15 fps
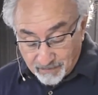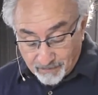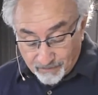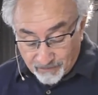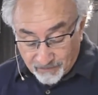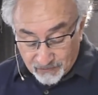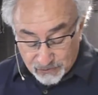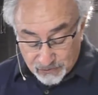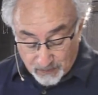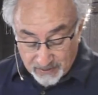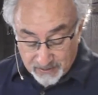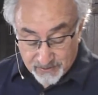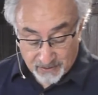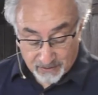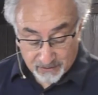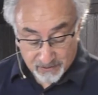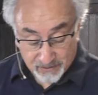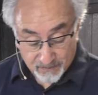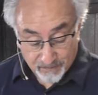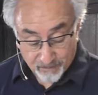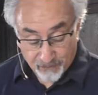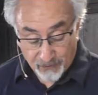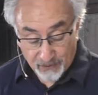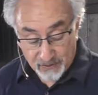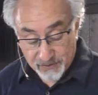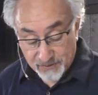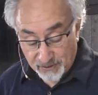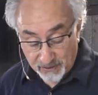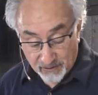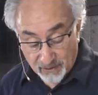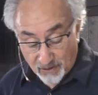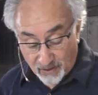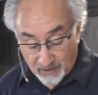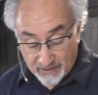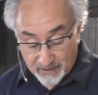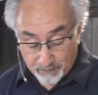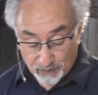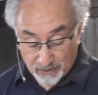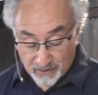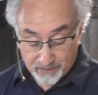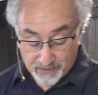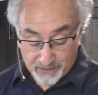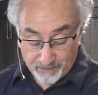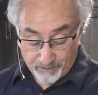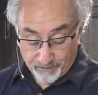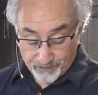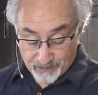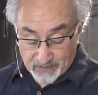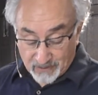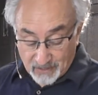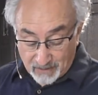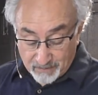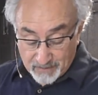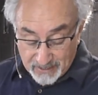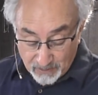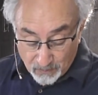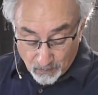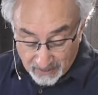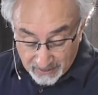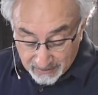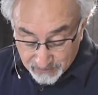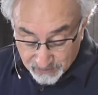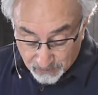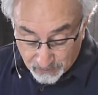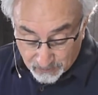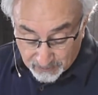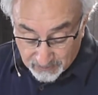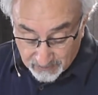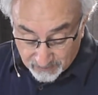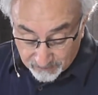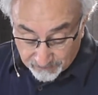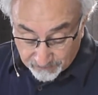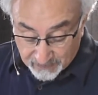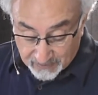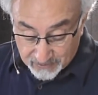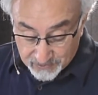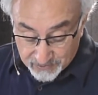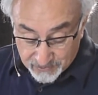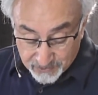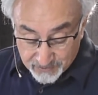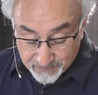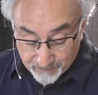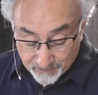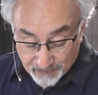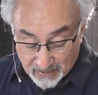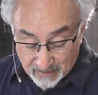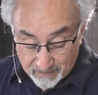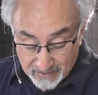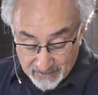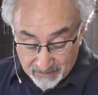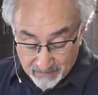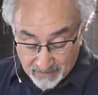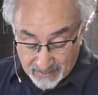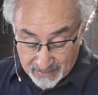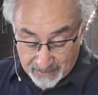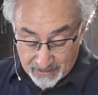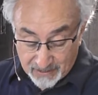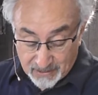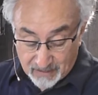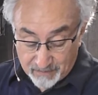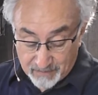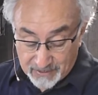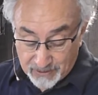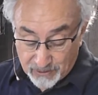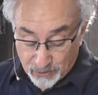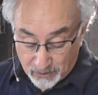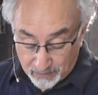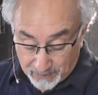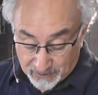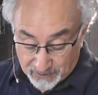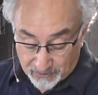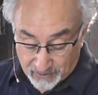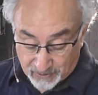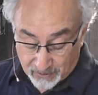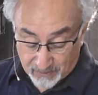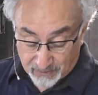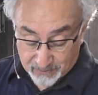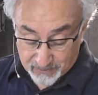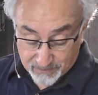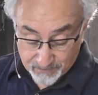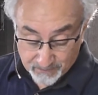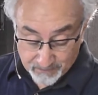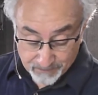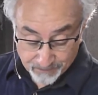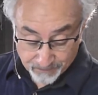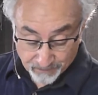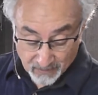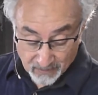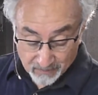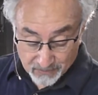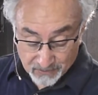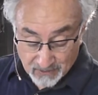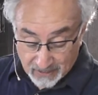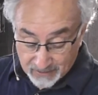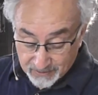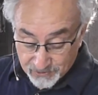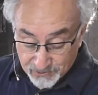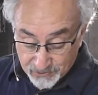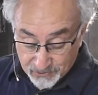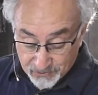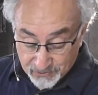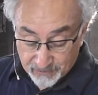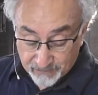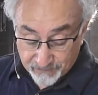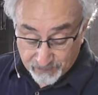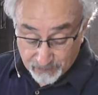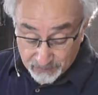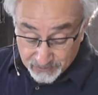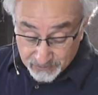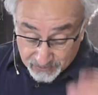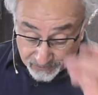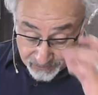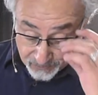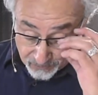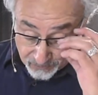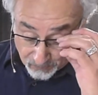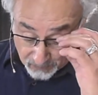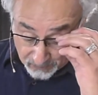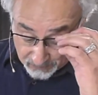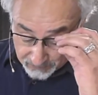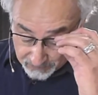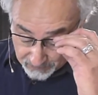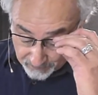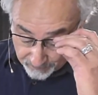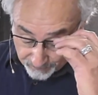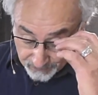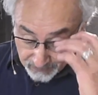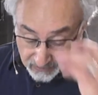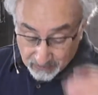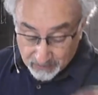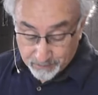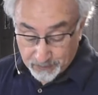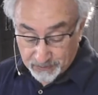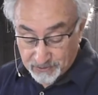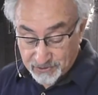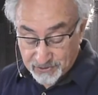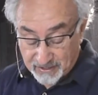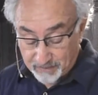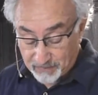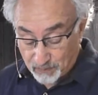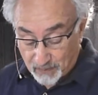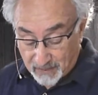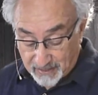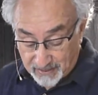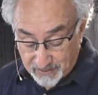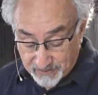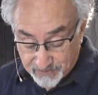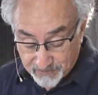Verse 26. For you see your calling, brethren, that not many wise according to the flesh, not many mighty, not many noble are called. But God has chosen the foolish things of the world to put to shame the wise.